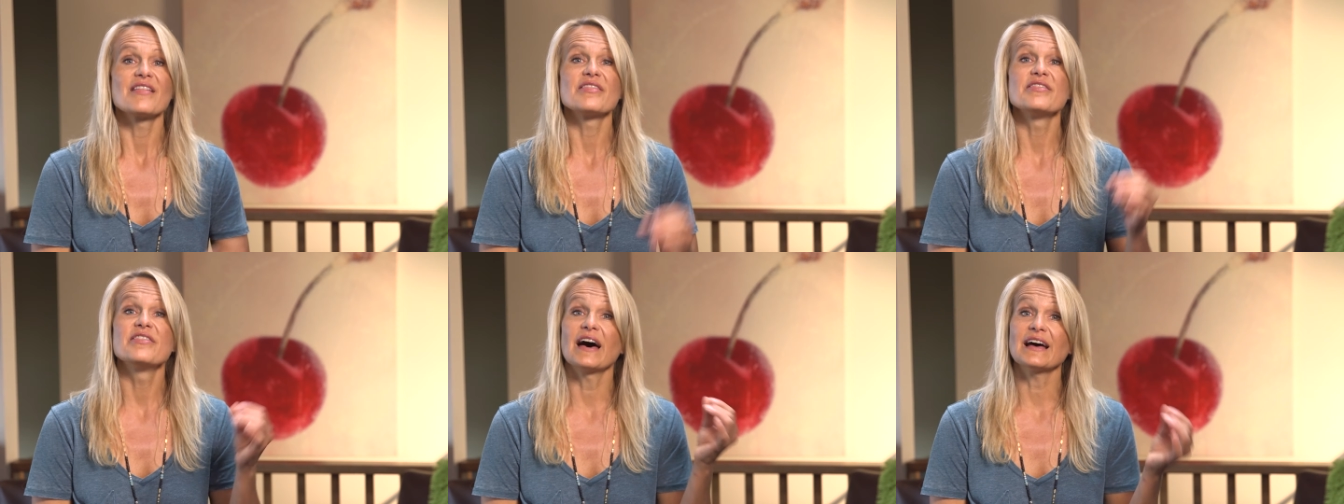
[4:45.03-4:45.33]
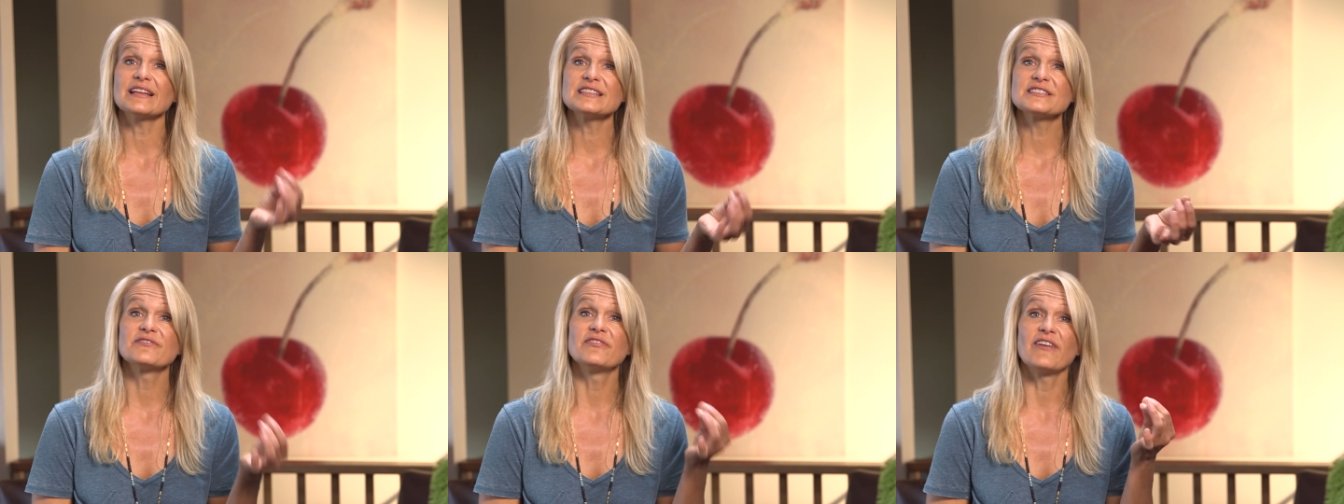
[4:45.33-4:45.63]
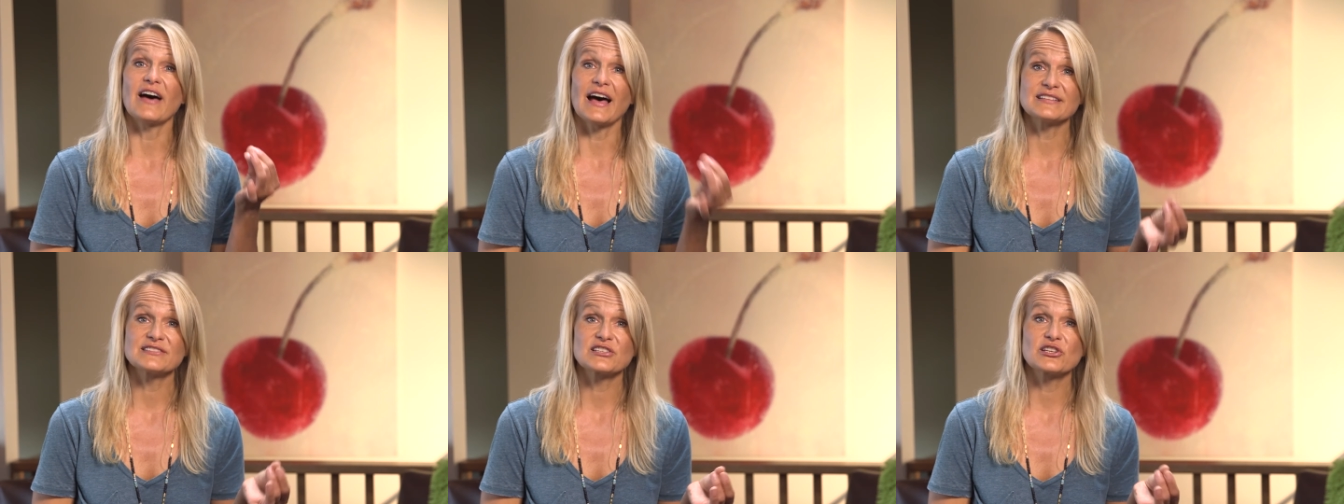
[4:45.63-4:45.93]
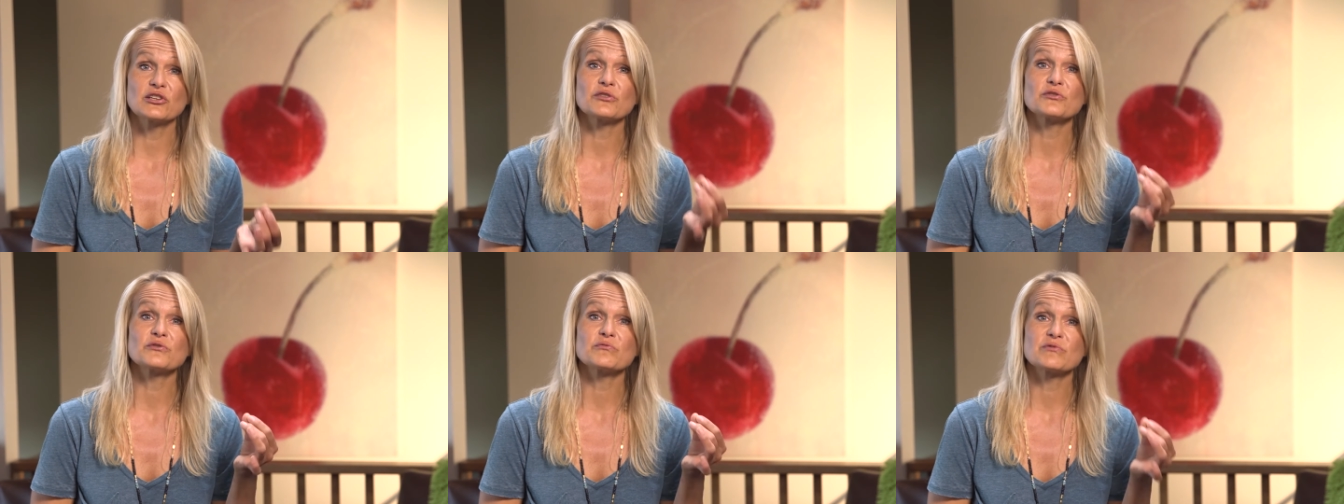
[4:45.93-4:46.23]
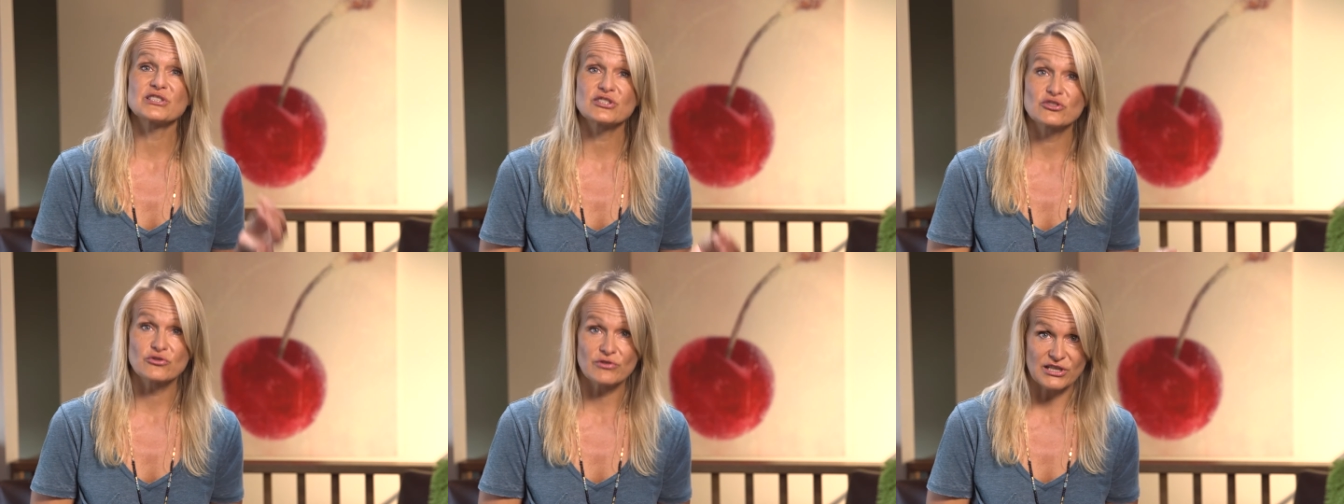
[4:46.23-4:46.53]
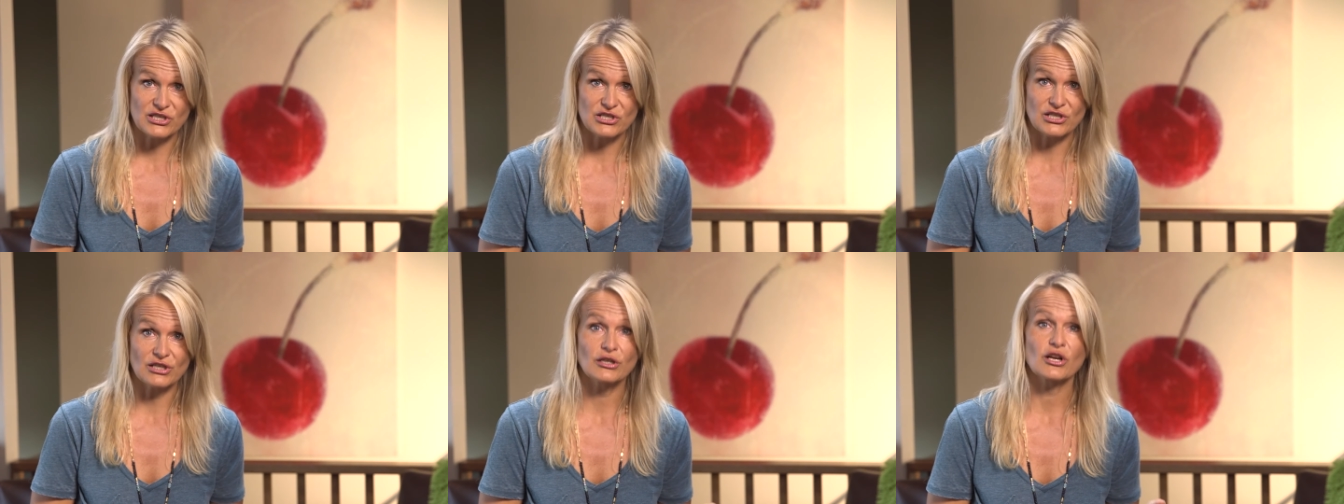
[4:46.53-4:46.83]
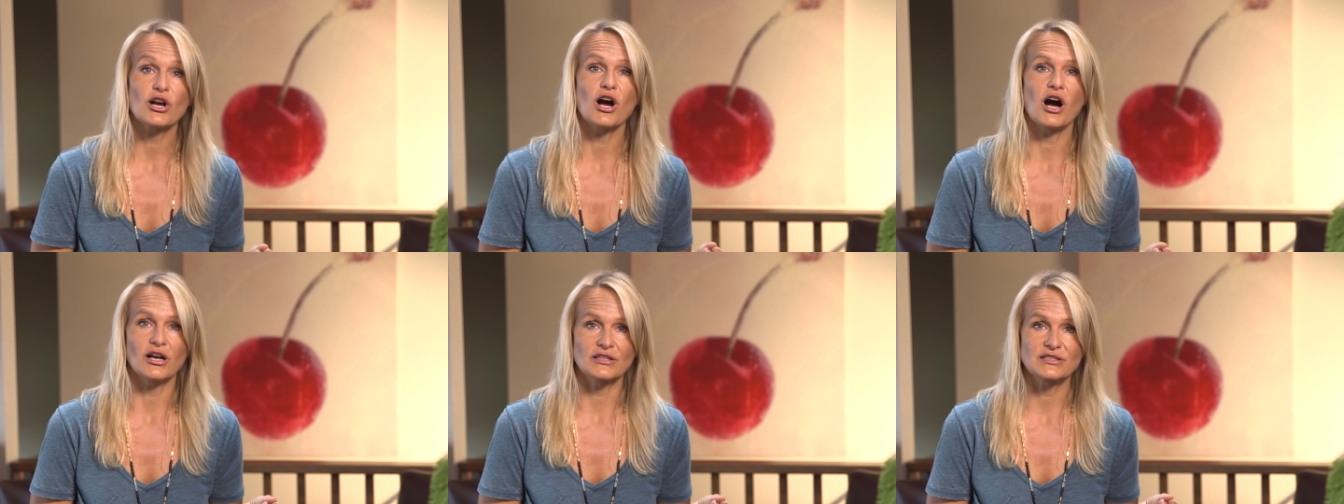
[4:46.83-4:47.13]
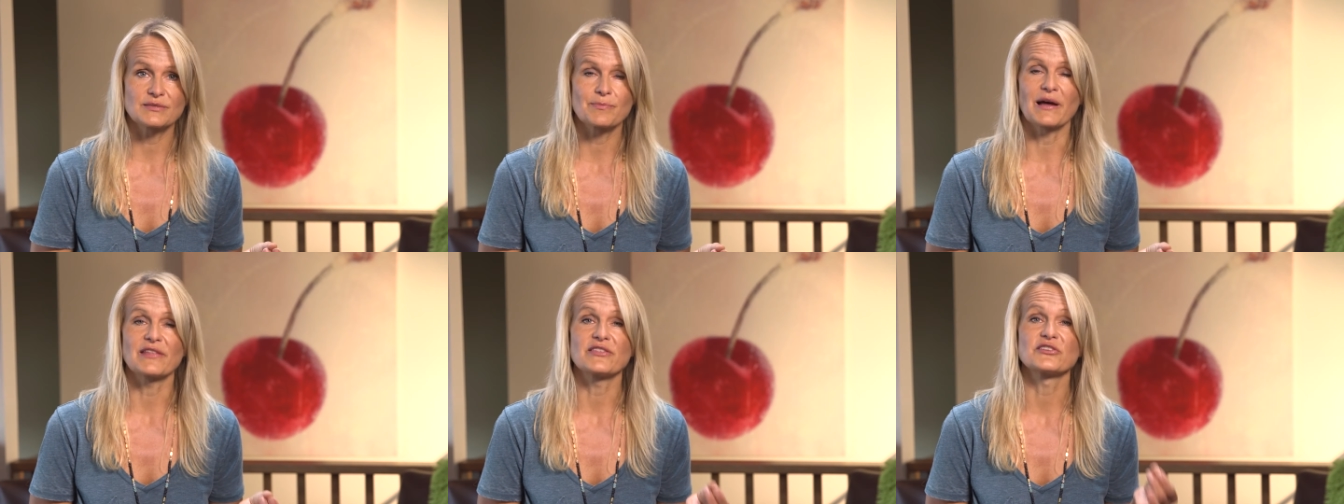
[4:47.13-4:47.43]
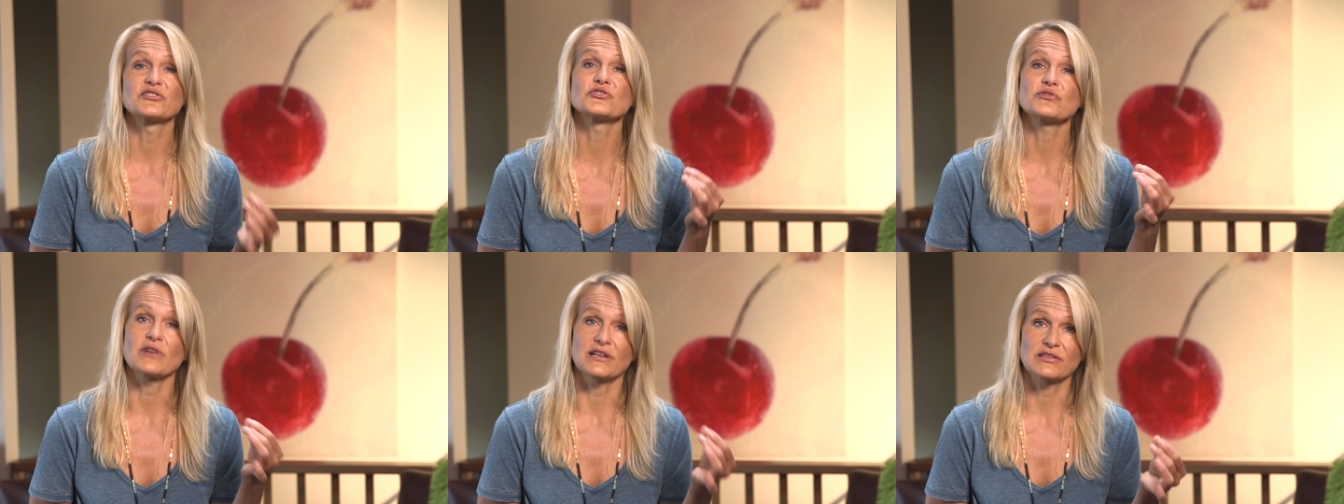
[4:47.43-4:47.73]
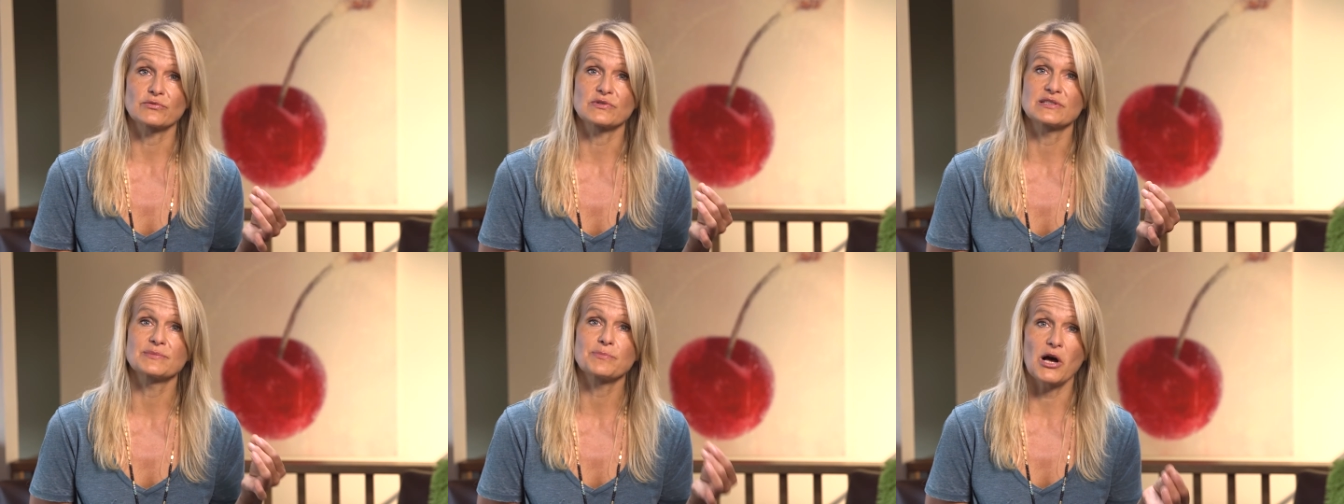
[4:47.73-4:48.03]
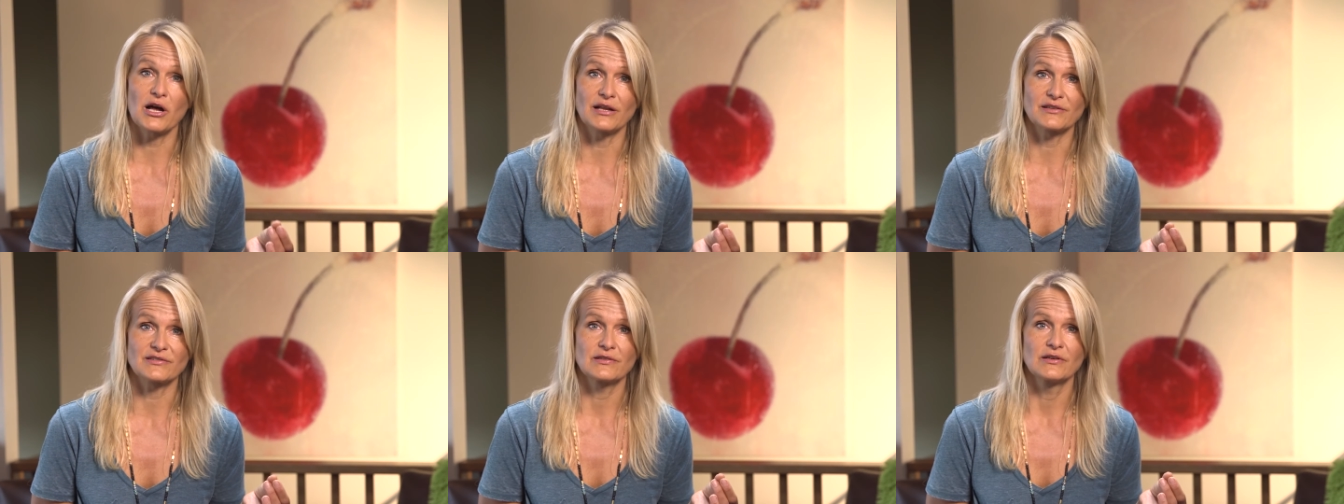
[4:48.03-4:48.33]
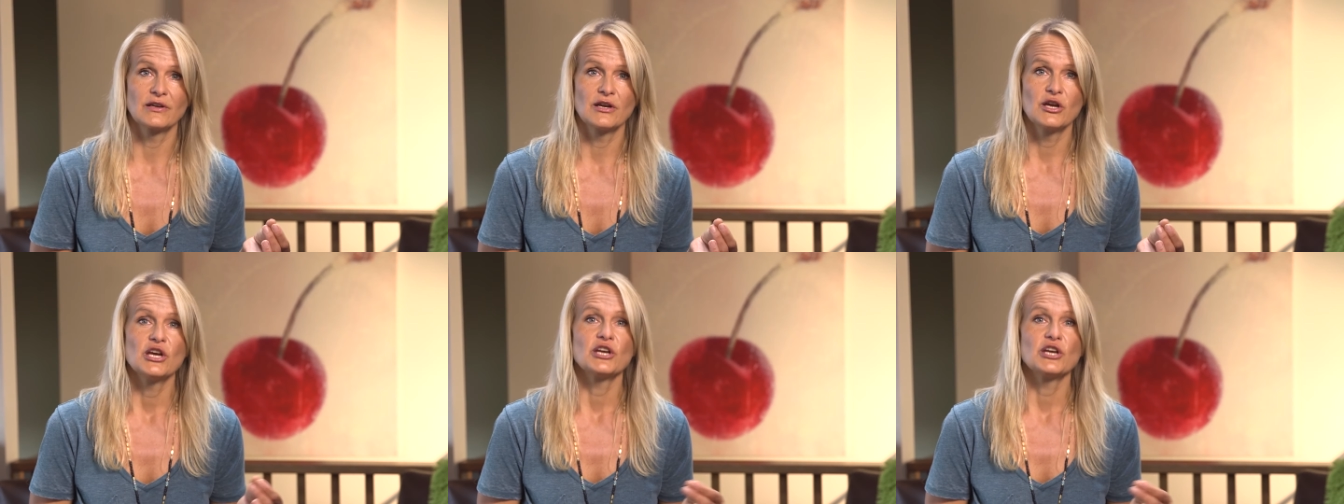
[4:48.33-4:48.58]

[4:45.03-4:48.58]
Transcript: That's vascular restriction caused by the stress response.